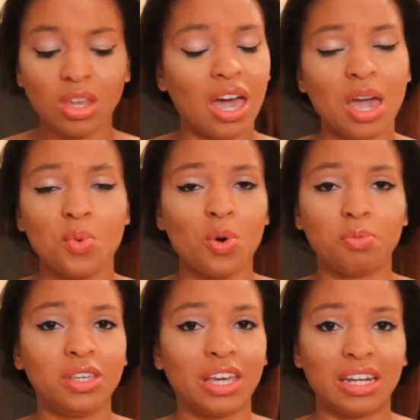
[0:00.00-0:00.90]
I
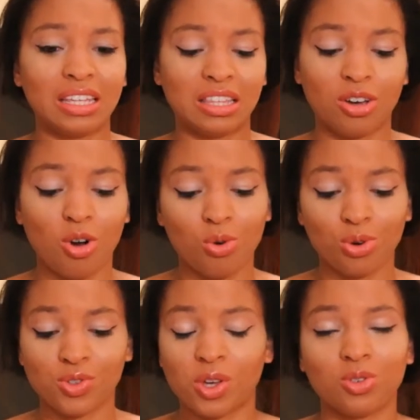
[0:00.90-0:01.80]
won't be getting the
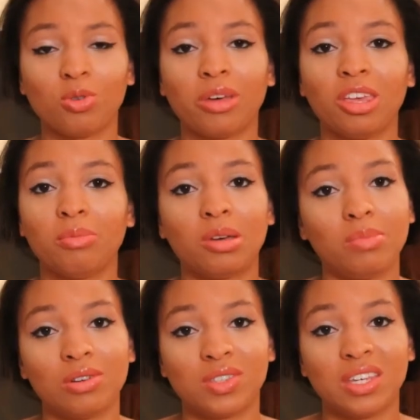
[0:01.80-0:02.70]
horizontal belly
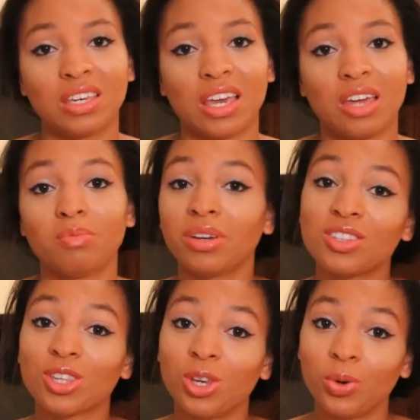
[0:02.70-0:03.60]
button piercing again, but
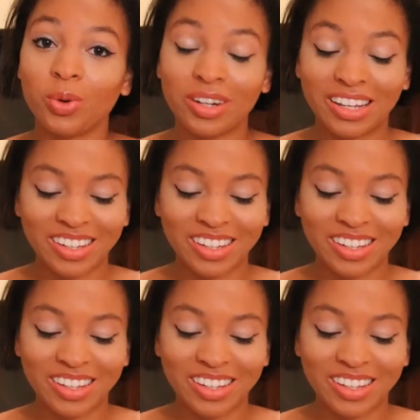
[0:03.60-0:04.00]
it's cute.